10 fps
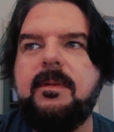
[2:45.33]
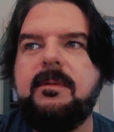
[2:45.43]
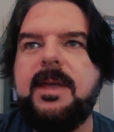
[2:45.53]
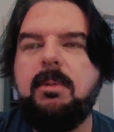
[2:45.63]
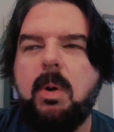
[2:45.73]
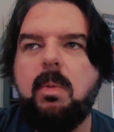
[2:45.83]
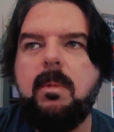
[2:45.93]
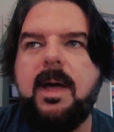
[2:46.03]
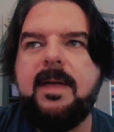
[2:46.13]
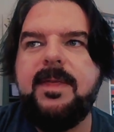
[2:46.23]
they were
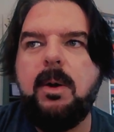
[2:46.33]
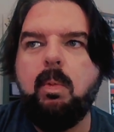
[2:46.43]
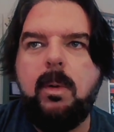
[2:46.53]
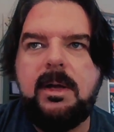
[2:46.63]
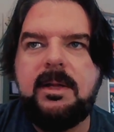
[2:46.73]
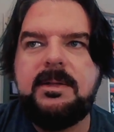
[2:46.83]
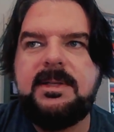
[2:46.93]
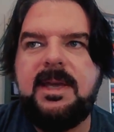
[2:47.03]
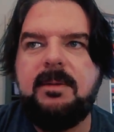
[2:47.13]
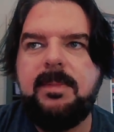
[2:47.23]
i think willing
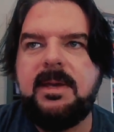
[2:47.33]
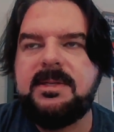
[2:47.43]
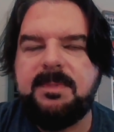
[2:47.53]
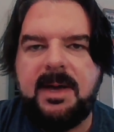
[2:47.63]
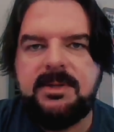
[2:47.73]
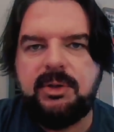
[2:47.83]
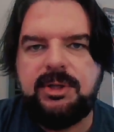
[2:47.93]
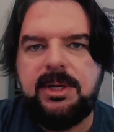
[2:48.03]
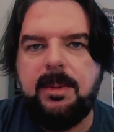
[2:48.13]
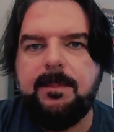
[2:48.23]
to give me a
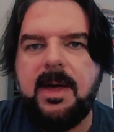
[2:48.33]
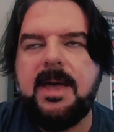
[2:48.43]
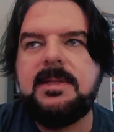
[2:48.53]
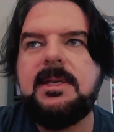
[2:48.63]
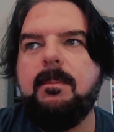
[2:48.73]
sponsorship but